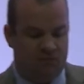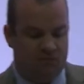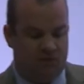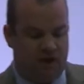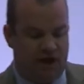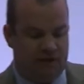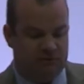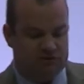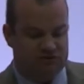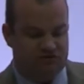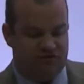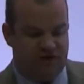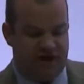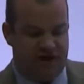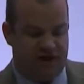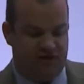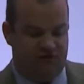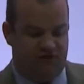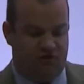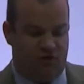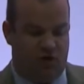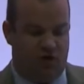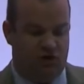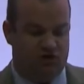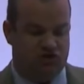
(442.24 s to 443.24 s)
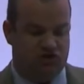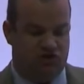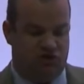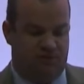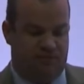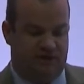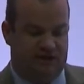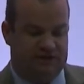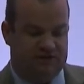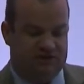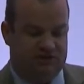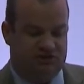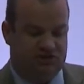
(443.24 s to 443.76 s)
I was very
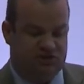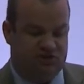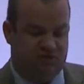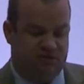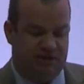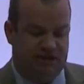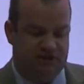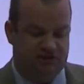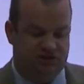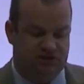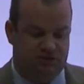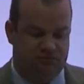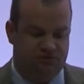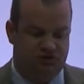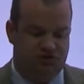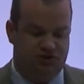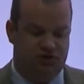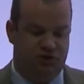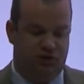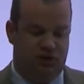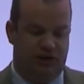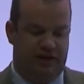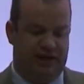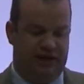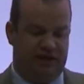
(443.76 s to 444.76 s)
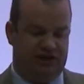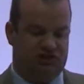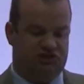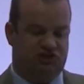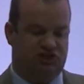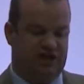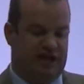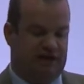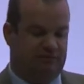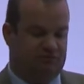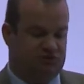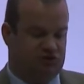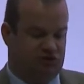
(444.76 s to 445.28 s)
fortunate to meet some truly
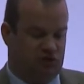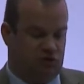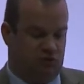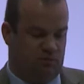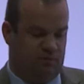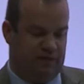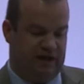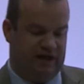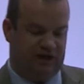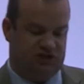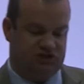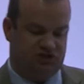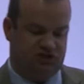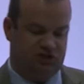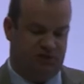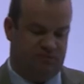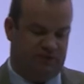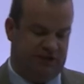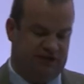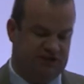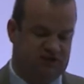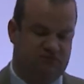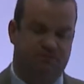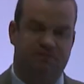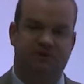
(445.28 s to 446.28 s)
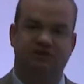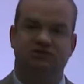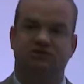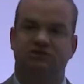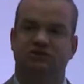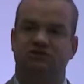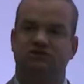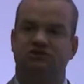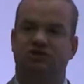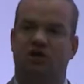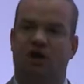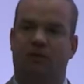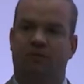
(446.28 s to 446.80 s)
exceptional pasture-based
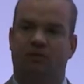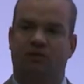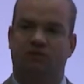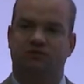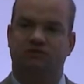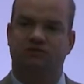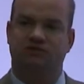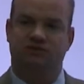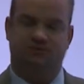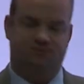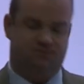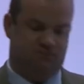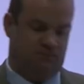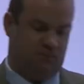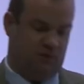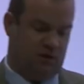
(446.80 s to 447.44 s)
business couples.